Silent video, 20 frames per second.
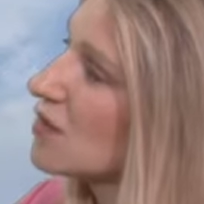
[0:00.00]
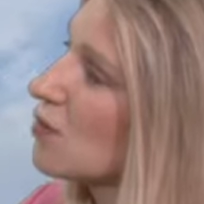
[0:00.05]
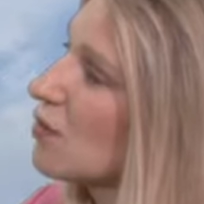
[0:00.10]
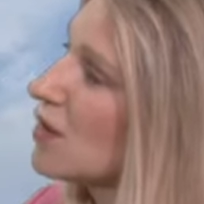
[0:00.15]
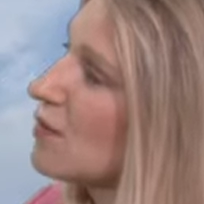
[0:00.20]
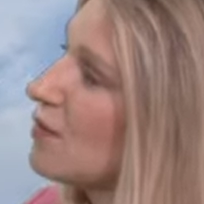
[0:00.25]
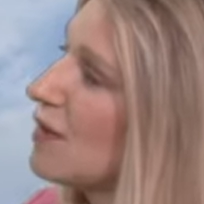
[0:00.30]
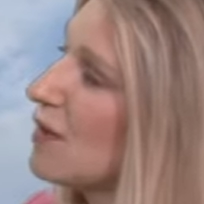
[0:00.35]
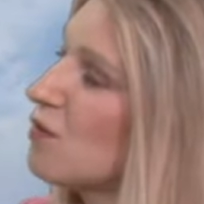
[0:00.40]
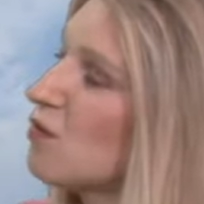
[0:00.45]

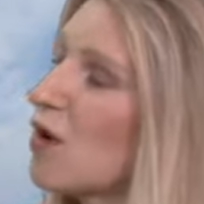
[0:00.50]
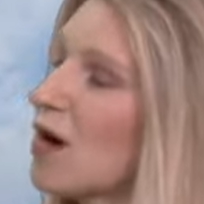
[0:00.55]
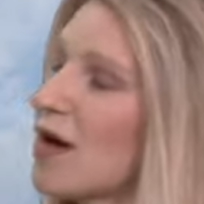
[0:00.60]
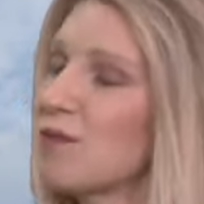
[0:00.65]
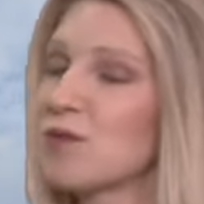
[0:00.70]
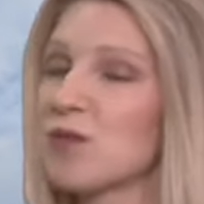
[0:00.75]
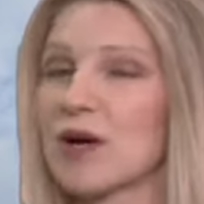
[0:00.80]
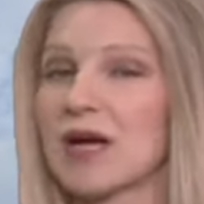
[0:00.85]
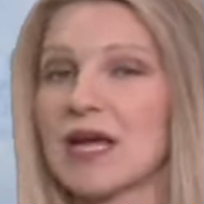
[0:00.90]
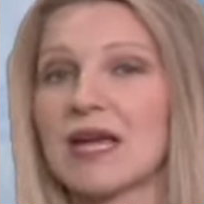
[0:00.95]
going to be
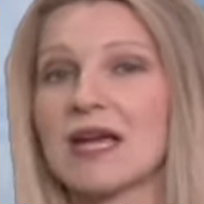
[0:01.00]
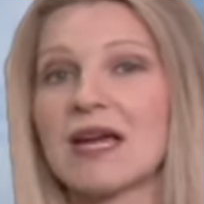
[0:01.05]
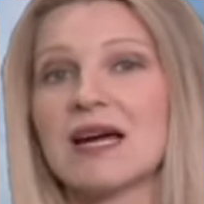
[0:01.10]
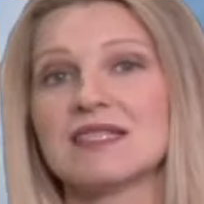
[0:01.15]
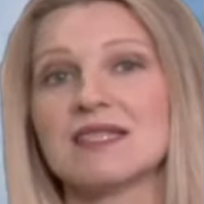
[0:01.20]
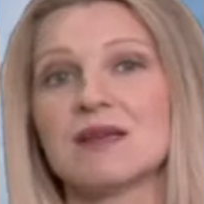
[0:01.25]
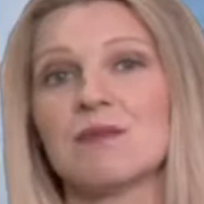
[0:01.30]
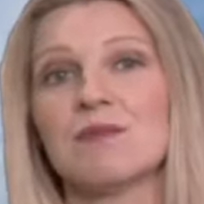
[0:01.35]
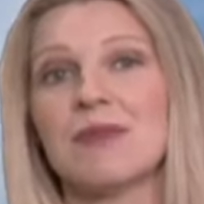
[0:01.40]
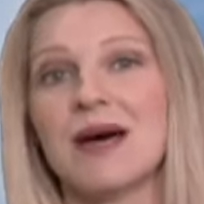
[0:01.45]
one bringing
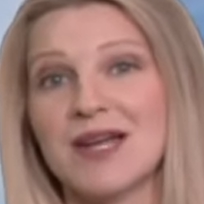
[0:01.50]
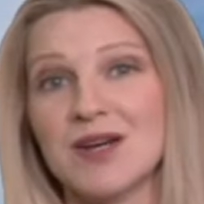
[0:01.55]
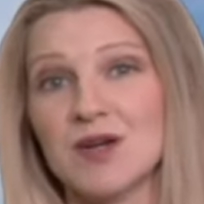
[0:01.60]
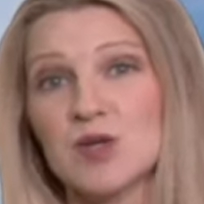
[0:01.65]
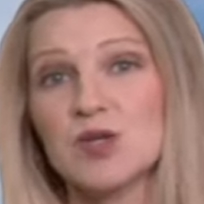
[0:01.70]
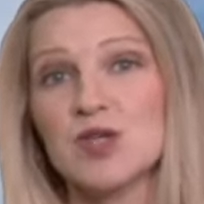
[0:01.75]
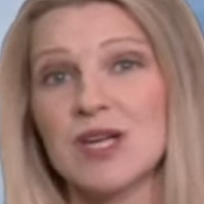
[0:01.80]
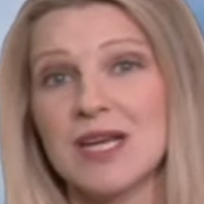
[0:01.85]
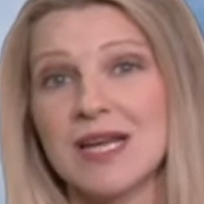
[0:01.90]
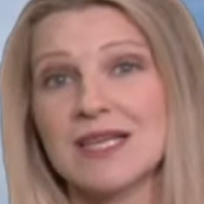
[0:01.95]
us a
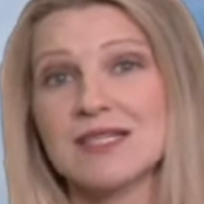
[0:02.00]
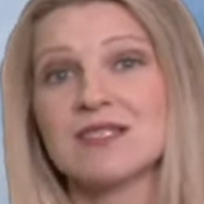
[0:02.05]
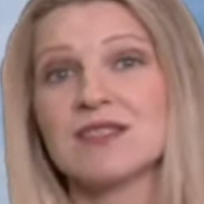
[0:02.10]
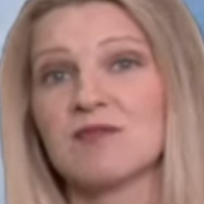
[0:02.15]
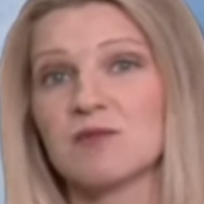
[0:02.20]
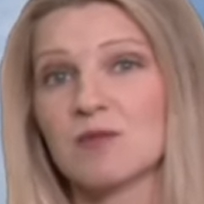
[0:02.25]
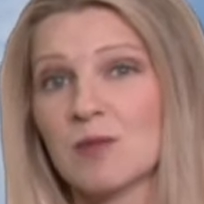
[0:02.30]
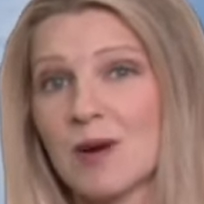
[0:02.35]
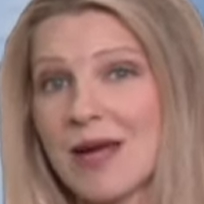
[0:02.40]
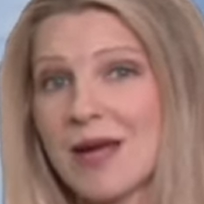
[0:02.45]
better chance
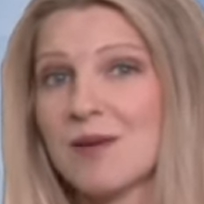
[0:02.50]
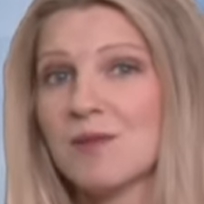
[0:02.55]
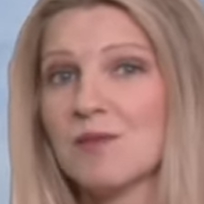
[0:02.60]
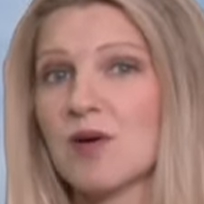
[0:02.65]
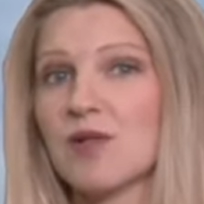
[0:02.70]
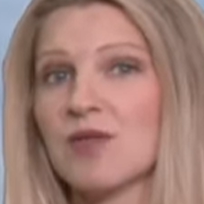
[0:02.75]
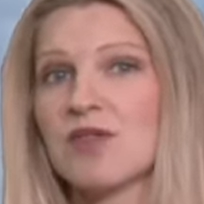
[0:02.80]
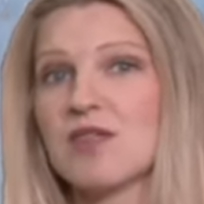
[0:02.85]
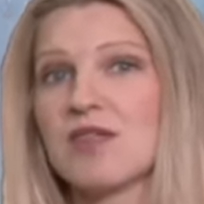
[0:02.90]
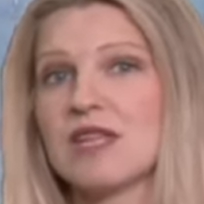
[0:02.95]
of rain.
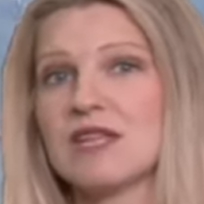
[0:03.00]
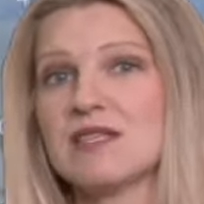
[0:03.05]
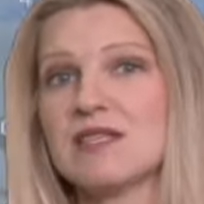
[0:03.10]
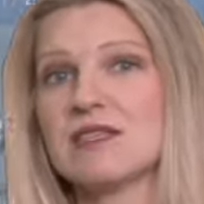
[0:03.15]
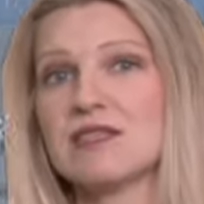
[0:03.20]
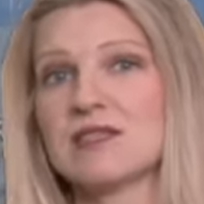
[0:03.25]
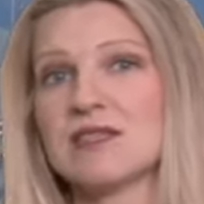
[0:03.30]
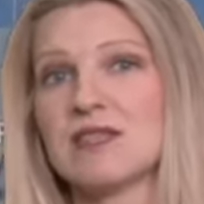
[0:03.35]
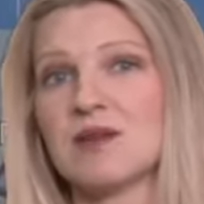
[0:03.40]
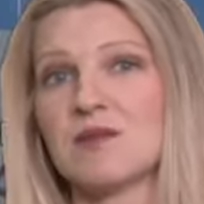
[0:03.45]
Both of these
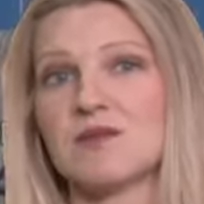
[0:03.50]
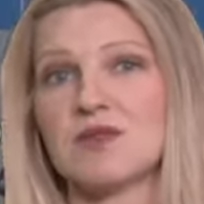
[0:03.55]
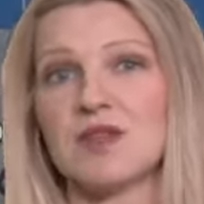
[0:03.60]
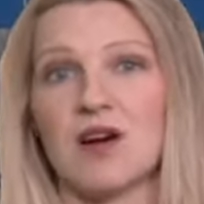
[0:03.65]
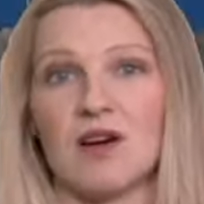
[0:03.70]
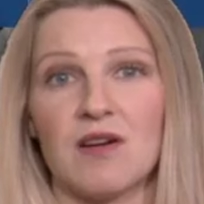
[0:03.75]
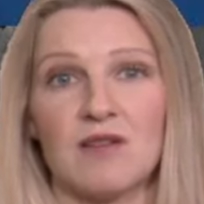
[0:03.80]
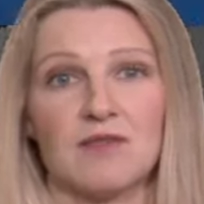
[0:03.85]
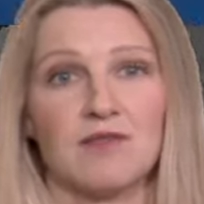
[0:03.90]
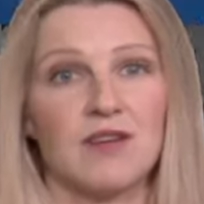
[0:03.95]
systems
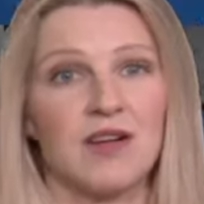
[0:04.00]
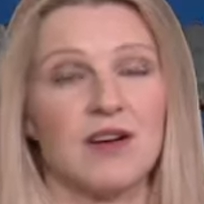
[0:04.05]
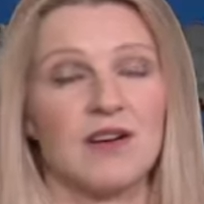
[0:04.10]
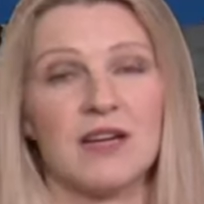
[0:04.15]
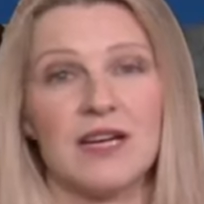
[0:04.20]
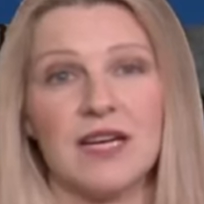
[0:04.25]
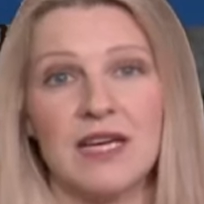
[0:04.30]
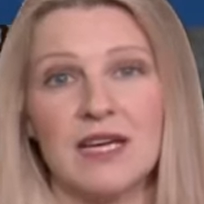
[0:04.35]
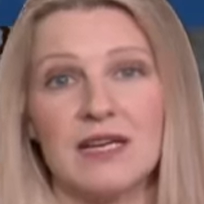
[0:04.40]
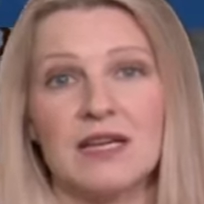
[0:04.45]
are
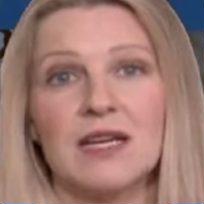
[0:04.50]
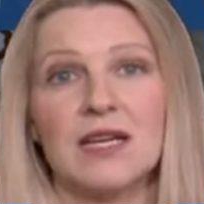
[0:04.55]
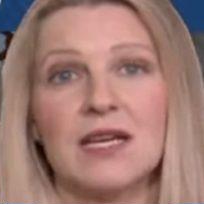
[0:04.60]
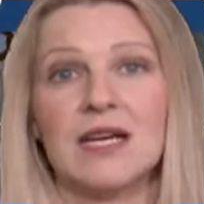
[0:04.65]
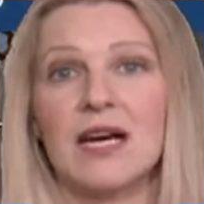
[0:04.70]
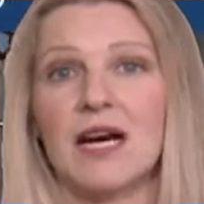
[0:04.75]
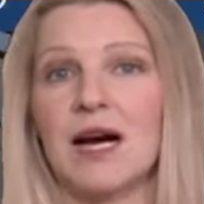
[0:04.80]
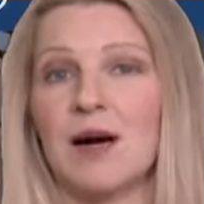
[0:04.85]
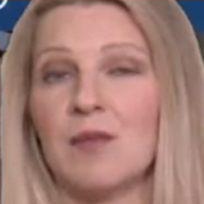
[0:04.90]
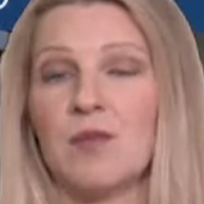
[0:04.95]
very
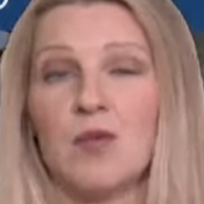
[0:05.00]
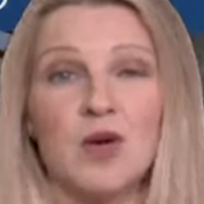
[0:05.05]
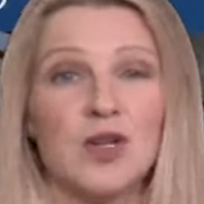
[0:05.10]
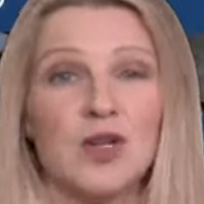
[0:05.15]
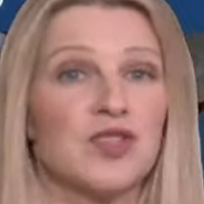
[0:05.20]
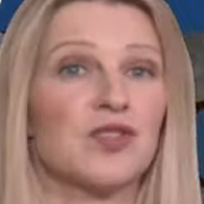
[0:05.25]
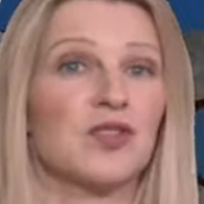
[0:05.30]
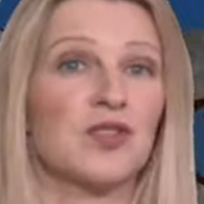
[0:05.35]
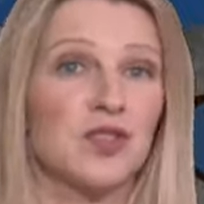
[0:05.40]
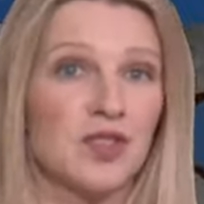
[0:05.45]

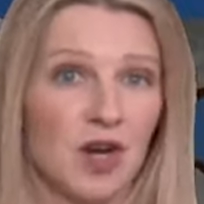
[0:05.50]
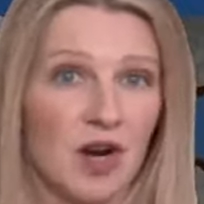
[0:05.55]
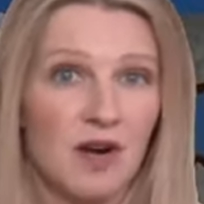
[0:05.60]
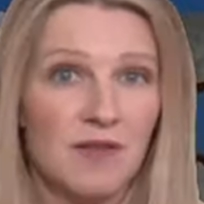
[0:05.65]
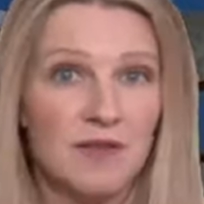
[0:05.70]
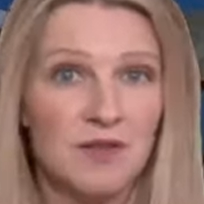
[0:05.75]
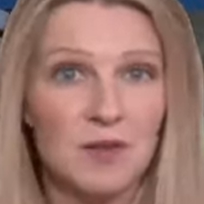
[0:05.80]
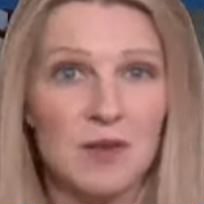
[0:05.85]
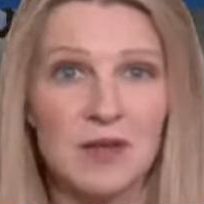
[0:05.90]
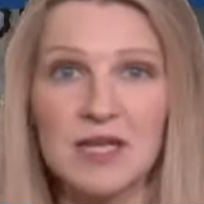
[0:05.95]
moisture
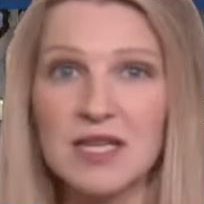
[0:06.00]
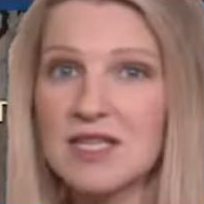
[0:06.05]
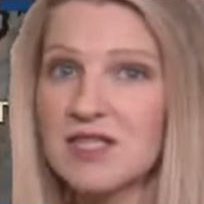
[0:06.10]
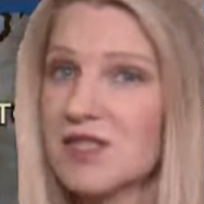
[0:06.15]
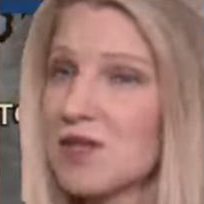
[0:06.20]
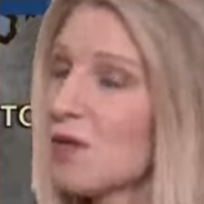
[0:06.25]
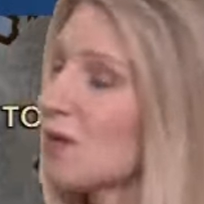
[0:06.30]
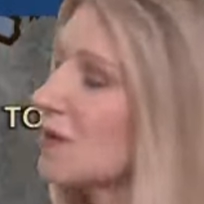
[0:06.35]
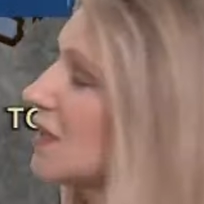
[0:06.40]
starved, really, so